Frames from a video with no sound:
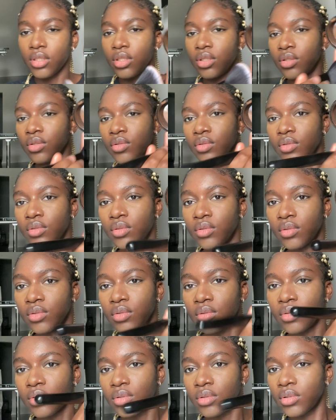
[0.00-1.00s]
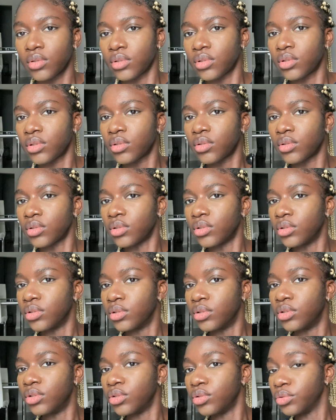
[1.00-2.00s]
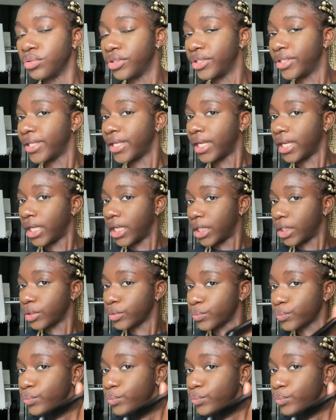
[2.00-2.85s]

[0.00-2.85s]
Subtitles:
you do that.